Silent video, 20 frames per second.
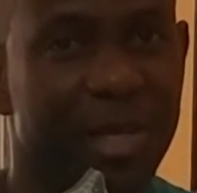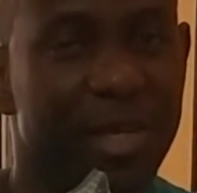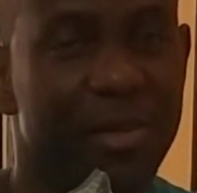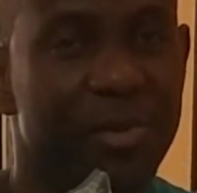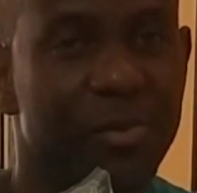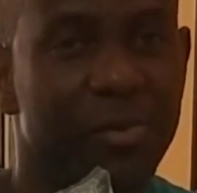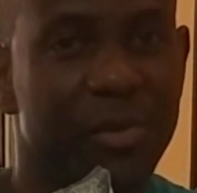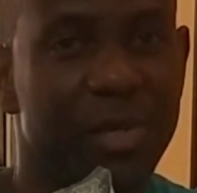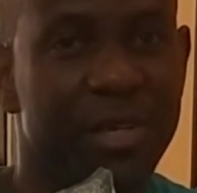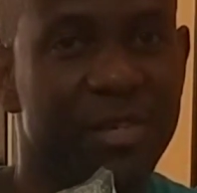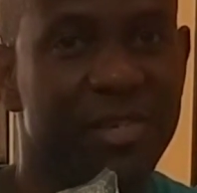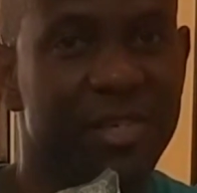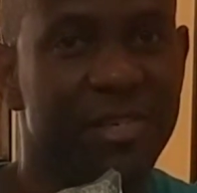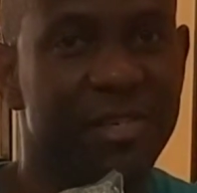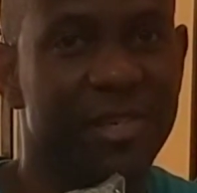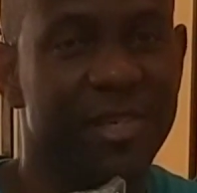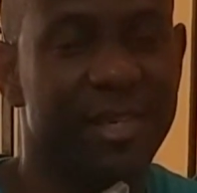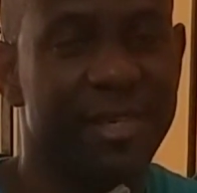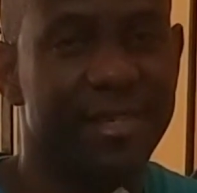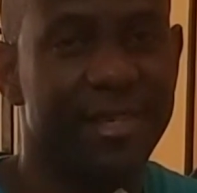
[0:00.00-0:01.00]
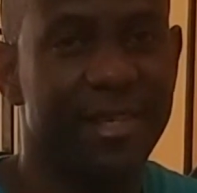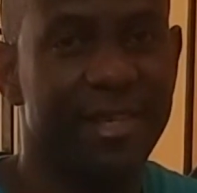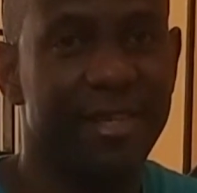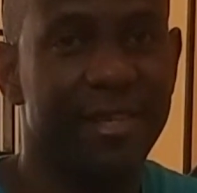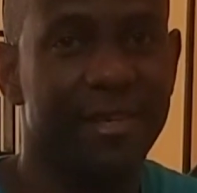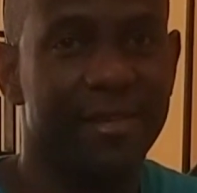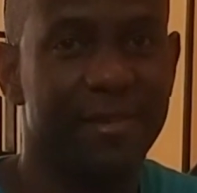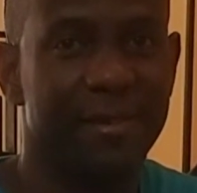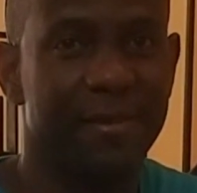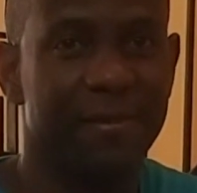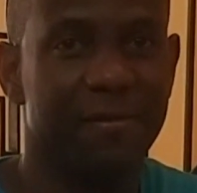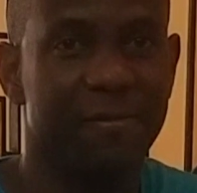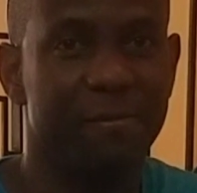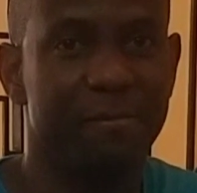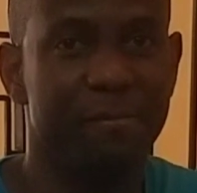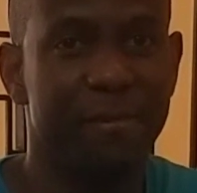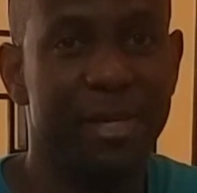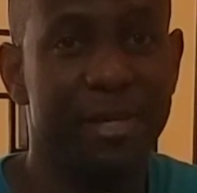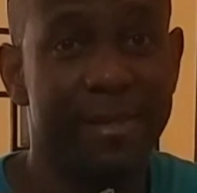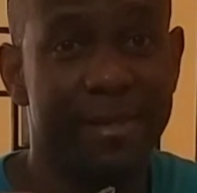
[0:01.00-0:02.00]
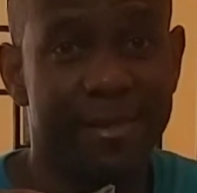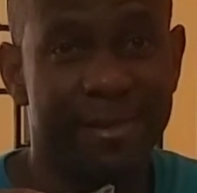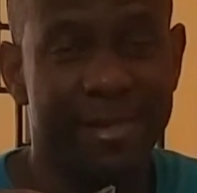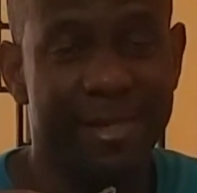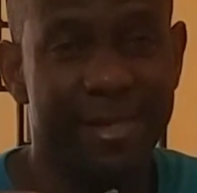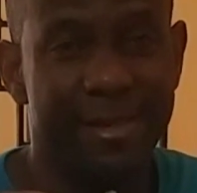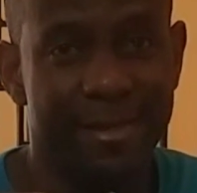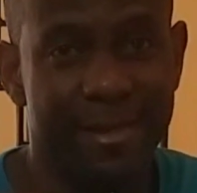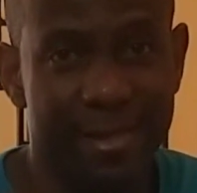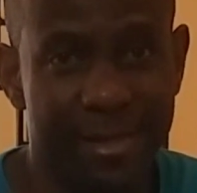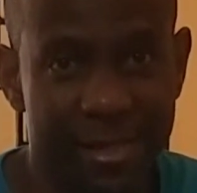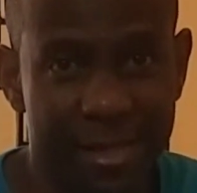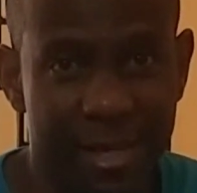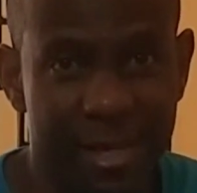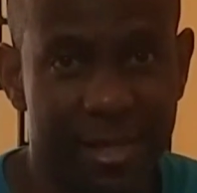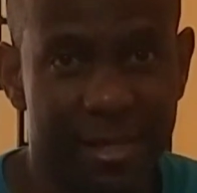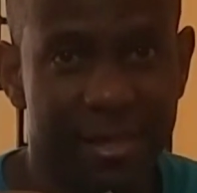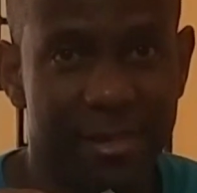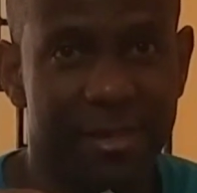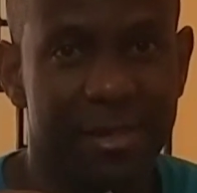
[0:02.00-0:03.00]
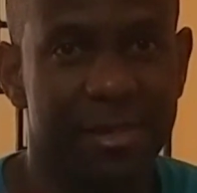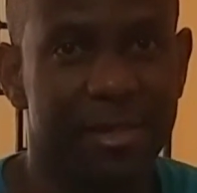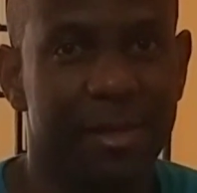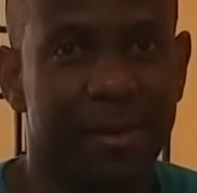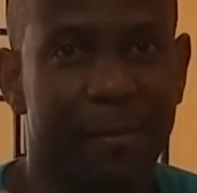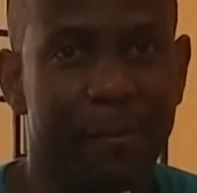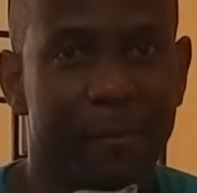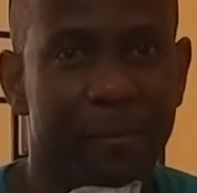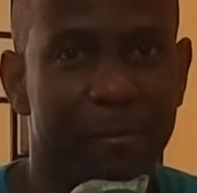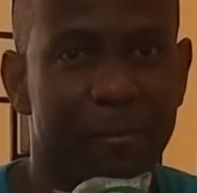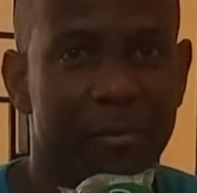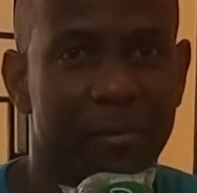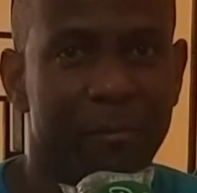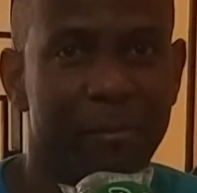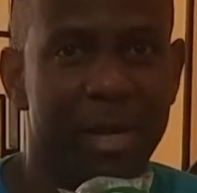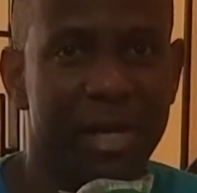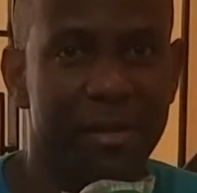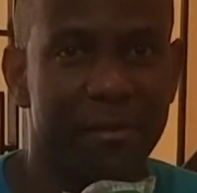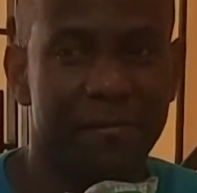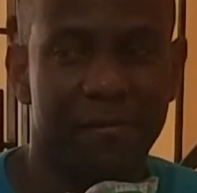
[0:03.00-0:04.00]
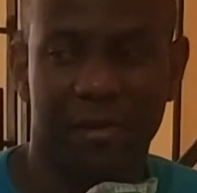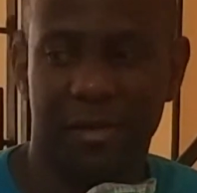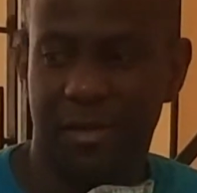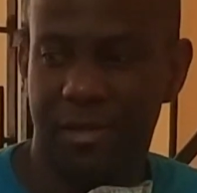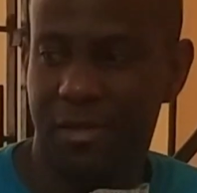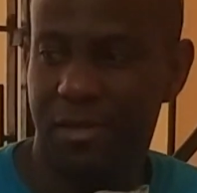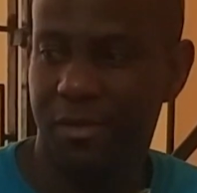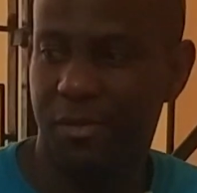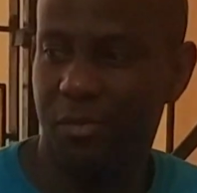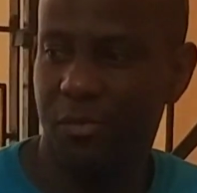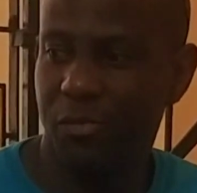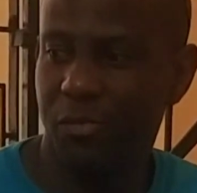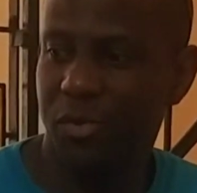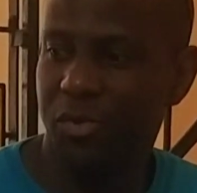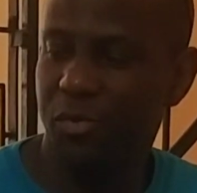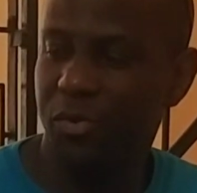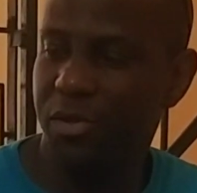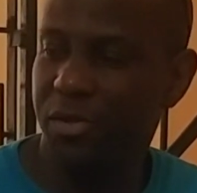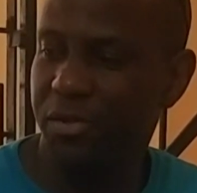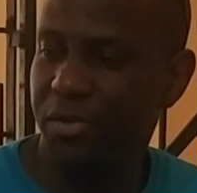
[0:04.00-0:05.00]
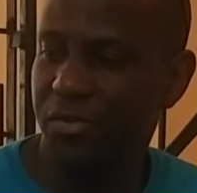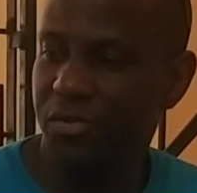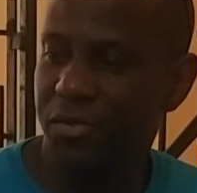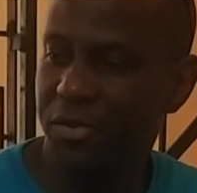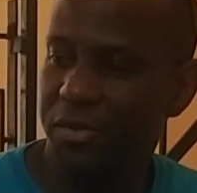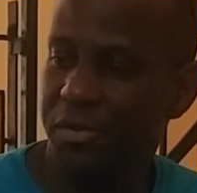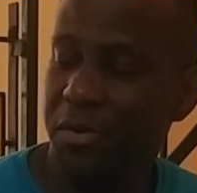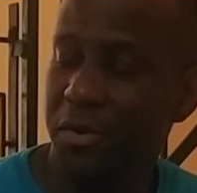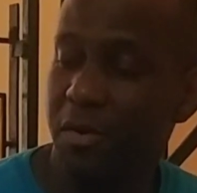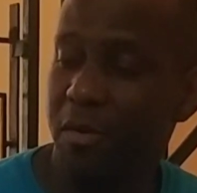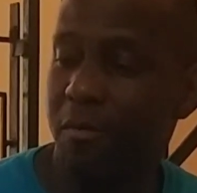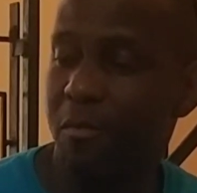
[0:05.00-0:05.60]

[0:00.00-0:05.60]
You know that ginger has a lot of medicinal benefits. Which one are you trying?